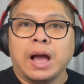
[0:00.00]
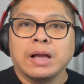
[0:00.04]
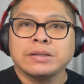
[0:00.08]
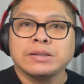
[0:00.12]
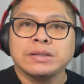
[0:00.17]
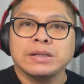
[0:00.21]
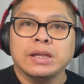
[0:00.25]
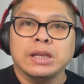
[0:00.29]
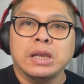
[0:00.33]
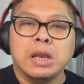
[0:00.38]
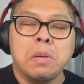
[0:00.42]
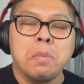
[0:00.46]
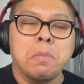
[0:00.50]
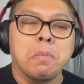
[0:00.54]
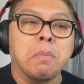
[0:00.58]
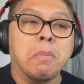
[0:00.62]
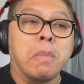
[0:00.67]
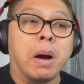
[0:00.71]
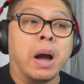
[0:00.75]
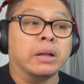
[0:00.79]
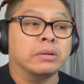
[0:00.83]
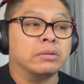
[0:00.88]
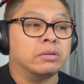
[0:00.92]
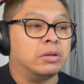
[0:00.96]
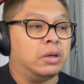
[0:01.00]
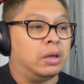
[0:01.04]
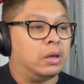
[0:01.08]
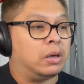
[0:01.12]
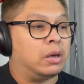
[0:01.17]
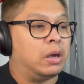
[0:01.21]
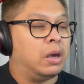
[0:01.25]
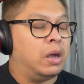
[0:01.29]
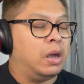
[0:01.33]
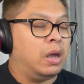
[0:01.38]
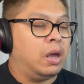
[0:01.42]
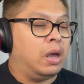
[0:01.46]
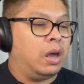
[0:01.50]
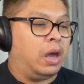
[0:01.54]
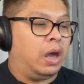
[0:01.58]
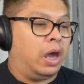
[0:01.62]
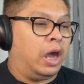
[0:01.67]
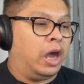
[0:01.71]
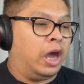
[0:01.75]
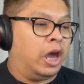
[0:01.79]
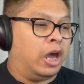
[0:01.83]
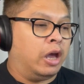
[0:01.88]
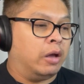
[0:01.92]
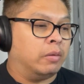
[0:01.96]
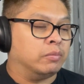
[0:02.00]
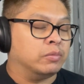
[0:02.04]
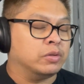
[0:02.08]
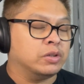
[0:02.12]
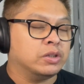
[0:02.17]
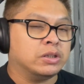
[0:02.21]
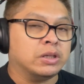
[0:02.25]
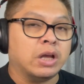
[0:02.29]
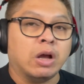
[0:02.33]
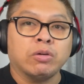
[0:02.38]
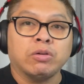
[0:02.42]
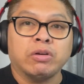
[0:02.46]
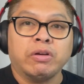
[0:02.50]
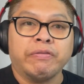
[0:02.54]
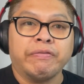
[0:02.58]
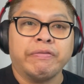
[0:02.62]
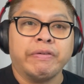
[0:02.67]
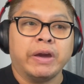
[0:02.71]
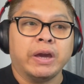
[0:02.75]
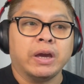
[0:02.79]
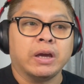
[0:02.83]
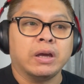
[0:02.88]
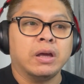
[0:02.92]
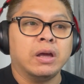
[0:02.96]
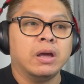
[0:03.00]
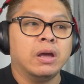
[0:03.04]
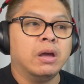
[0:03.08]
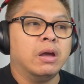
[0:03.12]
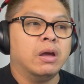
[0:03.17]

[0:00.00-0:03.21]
cinematic sound effect.